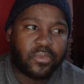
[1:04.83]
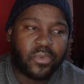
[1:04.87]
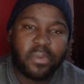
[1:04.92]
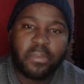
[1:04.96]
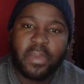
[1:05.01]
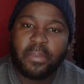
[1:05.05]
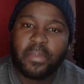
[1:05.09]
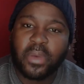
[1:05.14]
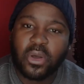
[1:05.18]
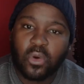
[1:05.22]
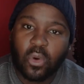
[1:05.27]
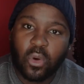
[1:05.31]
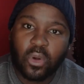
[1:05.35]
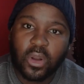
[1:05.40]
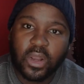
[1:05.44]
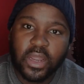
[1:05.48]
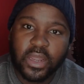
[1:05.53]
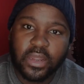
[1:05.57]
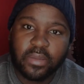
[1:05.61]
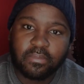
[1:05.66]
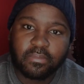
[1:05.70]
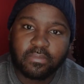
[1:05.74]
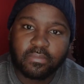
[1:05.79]
remember
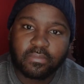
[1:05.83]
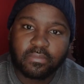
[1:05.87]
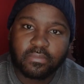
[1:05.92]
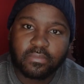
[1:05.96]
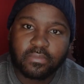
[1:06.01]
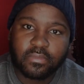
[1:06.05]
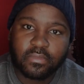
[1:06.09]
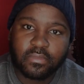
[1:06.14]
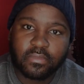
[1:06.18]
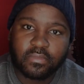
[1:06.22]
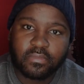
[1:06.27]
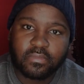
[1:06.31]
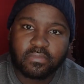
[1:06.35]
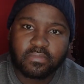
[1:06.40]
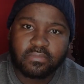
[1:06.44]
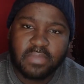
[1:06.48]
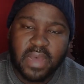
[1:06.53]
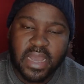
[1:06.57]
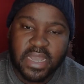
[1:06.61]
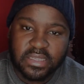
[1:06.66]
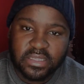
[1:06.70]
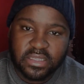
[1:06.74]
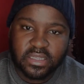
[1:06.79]
calling
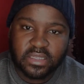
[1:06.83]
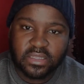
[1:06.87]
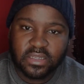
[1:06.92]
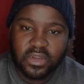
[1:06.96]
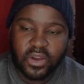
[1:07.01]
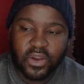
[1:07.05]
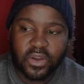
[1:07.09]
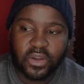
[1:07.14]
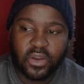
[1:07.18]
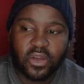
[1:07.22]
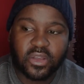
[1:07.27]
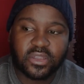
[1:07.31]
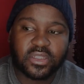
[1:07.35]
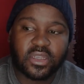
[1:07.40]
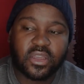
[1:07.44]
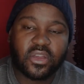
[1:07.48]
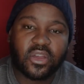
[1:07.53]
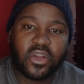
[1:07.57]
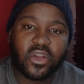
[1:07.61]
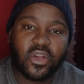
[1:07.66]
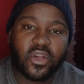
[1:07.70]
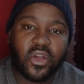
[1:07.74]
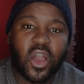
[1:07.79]
my sister and
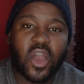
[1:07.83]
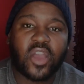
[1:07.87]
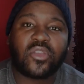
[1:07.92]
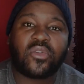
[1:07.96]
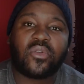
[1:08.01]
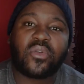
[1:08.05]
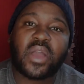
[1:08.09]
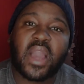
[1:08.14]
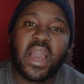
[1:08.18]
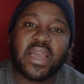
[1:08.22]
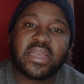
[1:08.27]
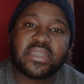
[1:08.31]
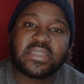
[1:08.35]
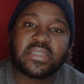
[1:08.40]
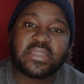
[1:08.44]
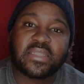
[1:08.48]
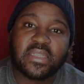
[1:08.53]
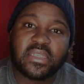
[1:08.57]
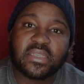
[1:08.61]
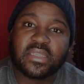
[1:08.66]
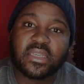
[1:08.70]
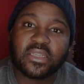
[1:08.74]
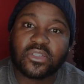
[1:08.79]
asking her, are you guys
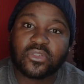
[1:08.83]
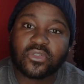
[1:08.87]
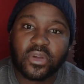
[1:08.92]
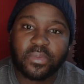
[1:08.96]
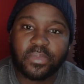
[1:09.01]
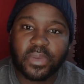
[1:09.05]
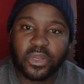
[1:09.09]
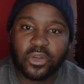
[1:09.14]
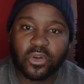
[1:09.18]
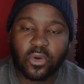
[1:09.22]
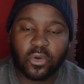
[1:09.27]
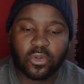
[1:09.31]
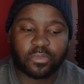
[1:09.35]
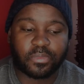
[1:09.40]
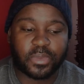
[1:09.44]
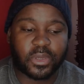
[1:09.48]
this extremely cold?